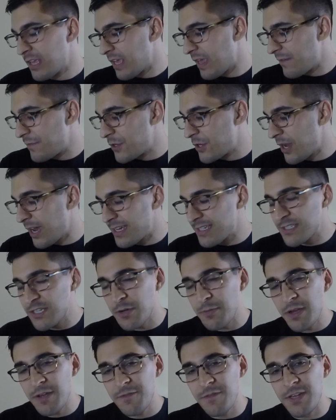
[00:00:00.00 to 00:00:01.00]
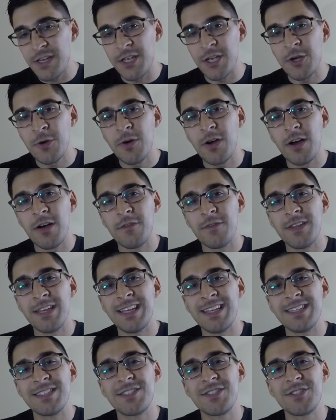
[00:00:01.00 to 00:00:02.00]
if you guys saw my video of
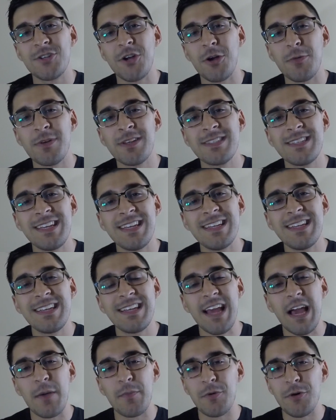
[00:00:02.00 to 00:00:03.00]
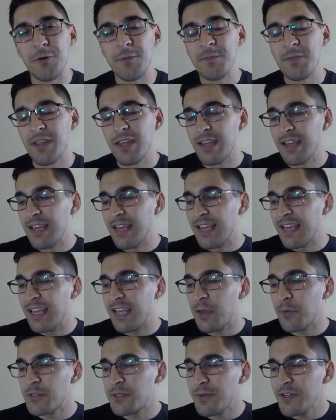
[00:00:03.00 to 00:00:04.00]
the Starbuzz Indian Apple,
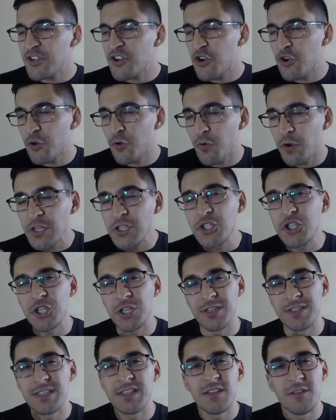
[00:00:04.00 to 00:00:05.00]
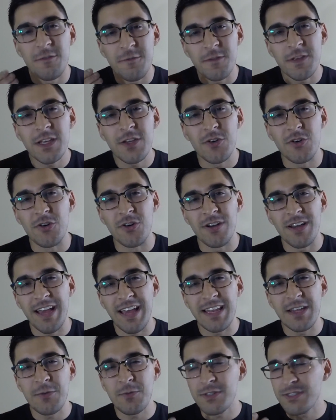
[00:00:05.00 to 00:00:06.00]
it was a bit crunchy to the feel
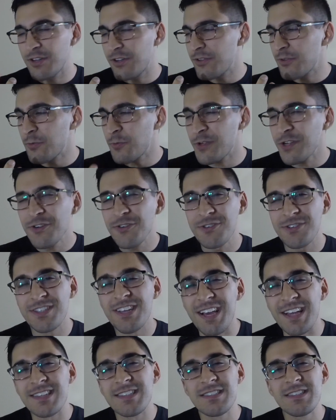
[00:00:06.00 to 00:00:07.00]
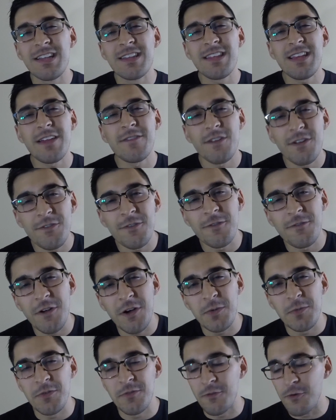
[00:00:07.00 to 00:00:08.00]
and it was on the weirder side. It's nothing I've ever
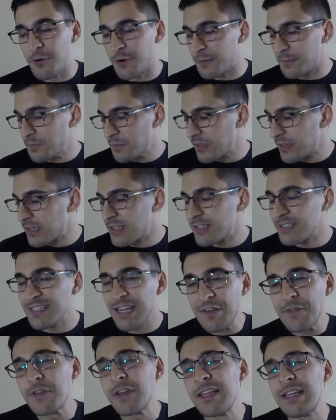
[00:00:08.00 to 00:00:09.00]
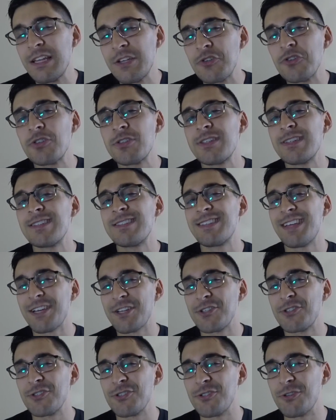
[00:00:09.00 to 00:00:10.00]
felt before. Definitely an interesting
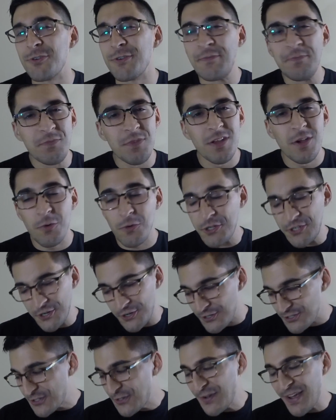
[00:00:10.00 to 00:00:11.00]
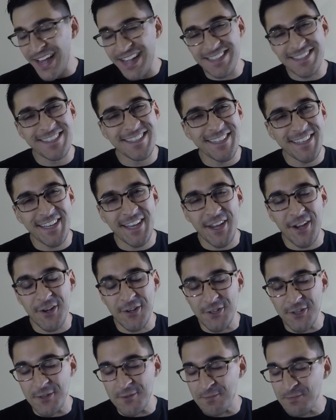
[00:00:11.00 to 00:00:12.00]
texture to it, which also adds to the
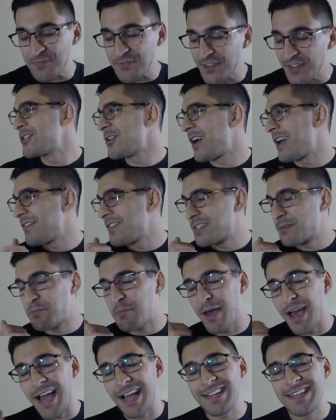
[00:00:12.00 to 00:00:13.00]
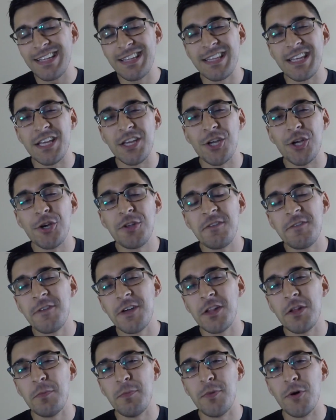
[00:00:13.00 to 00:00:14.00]
character. So I have this packed in the
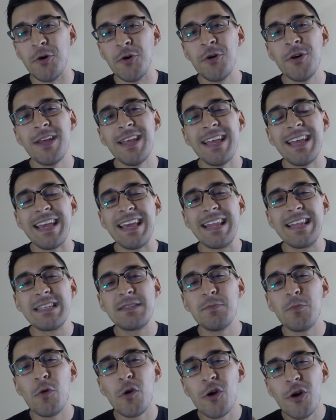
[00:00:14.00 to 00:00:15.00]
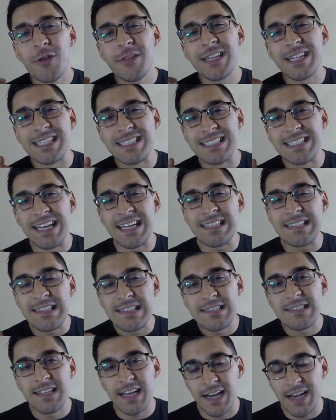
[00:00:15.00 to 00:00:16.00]
Goodfella bowl. It is more on the dense
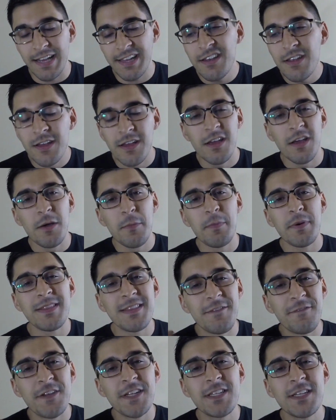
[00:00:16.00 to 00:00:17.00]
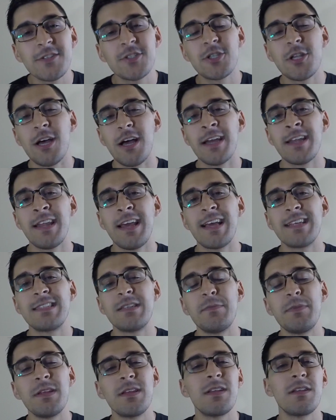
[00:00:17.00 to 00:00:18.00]
side, but the vintage line has
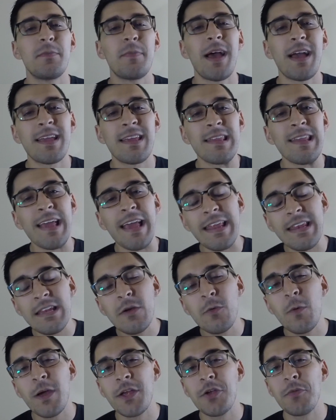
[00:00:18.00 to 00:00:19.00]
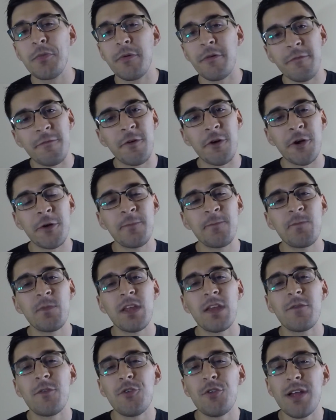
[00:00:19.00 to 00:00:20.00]
the ability to pack in any way you prefer.
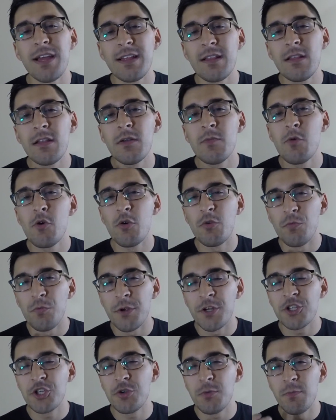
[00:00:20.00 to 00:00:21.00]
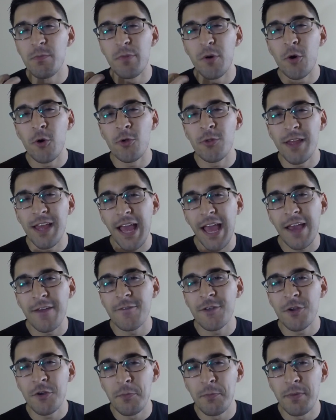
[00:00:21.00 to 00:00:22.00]
If you like a little more rich, bold,
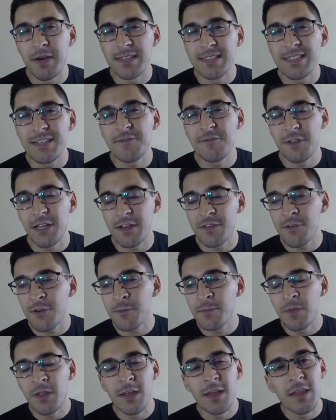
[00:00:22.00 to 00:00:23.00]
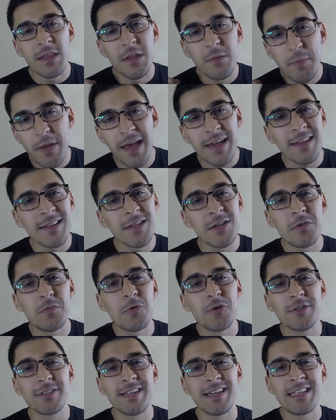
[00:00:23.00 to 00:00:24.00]
heavier, buzzy flavor, they pack a little
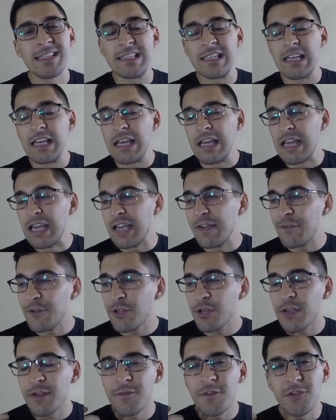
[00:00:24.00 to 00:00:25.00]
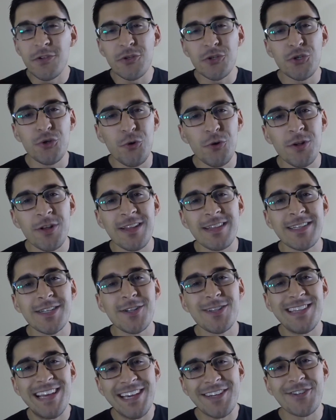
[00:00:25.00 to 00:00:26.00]
more dense. If you're looking for a little shorter, a
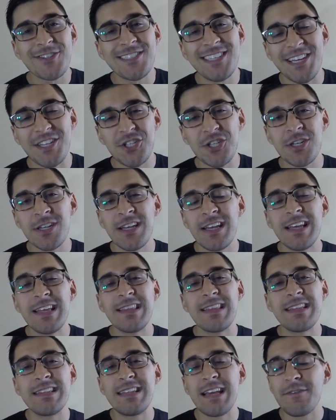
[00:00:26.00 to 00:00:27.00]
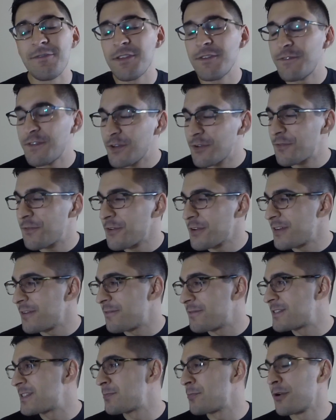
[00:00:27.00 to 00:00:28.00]
little lighter session, then definitely feel free to
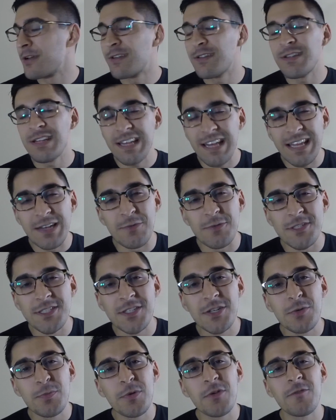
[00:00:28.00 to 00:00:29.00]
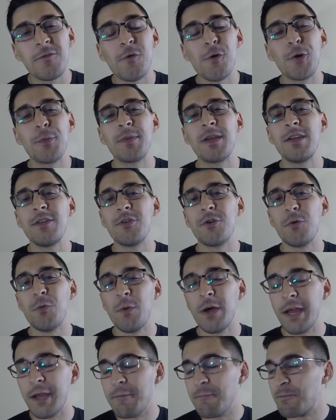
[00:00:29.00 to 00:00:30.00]
sprinkle it and it will still perform either
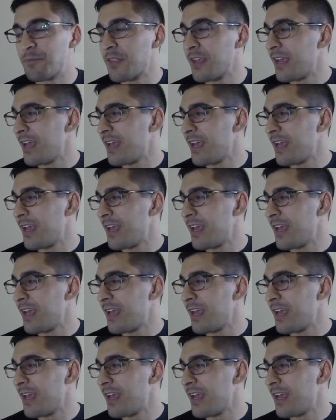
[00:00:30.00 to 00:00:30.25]
way.